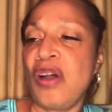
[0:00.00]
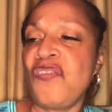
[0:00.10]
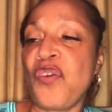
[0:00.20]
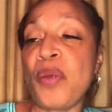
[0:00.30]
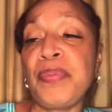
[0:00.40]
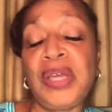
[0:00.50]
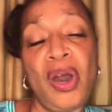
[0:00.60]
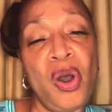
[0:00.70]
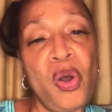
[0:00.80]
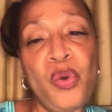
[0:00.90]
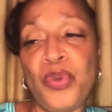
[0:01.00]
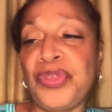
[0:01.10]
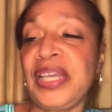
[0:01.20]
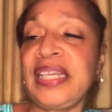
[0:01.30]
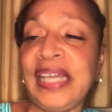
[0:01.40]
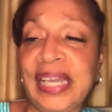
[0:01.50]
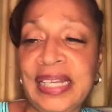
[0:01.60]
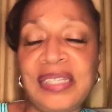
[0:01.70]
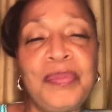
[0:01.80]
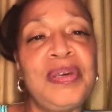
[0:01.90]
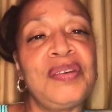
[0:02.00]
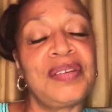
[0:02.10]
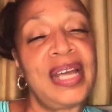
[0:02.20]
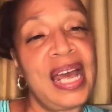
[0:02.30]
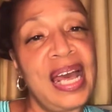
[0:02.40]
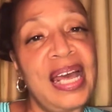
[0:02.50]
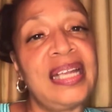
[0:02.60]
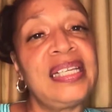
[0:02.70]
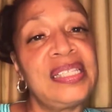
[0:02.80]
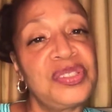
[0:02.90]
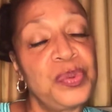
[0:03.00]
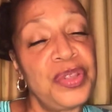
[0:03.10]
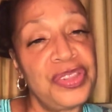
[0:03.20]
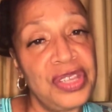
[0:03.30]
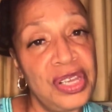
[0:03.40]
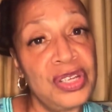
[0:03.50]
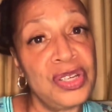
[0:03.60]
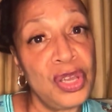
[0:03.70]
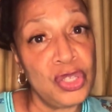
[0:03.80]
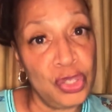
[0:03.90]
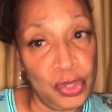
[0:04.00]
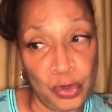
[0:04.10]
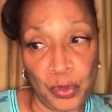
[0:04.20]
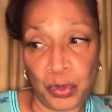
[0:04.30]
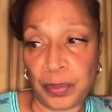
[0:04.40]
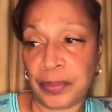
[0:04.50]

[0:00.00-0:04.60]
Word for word: for behold, the kingdom of God is within you."